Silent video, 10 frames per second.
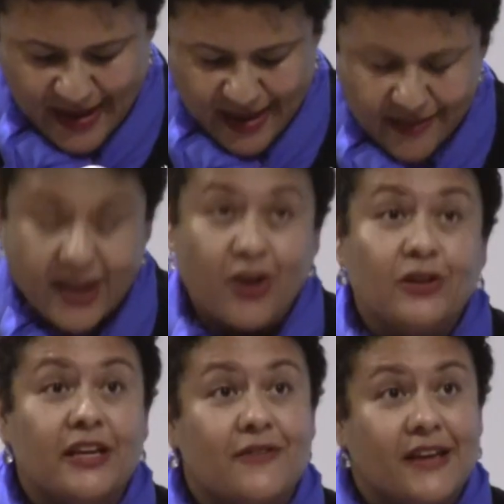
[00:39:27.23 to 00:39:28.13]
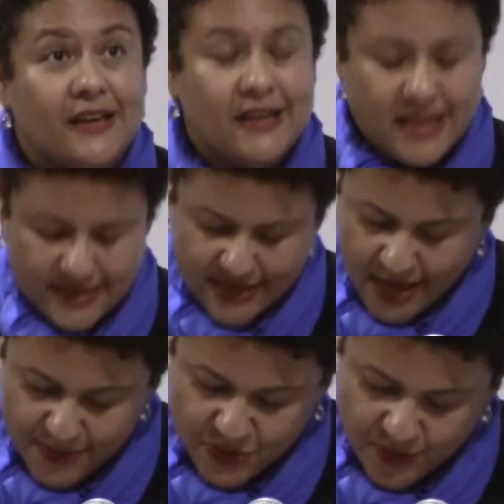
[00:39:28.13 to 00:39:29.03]
and they are leaving, and
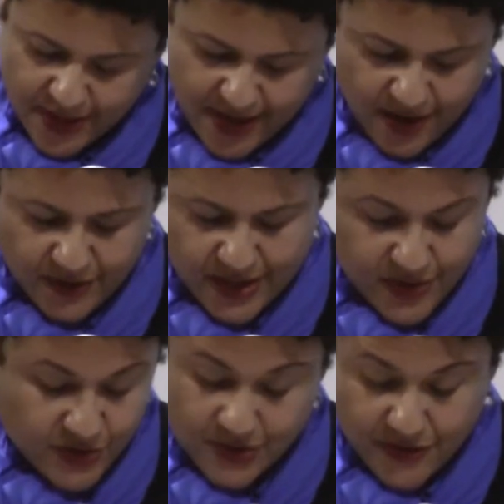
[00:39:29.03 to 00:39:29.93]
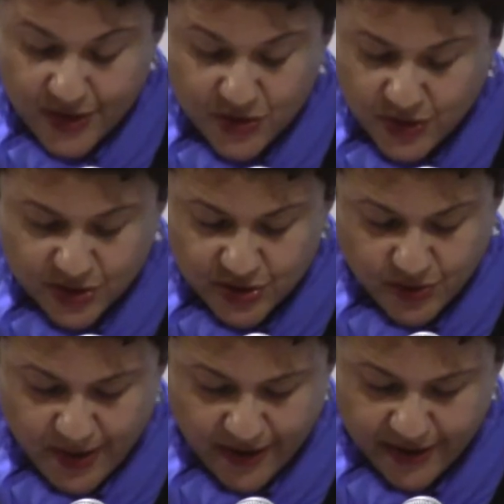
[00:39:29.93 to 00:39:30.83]
time is running out, and there's nothing you can do
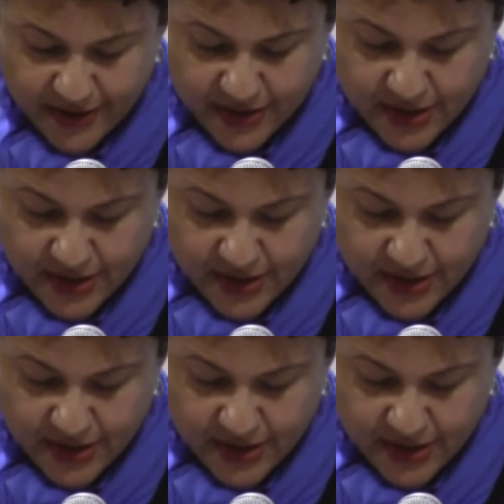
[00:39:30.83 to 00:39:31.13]
about it.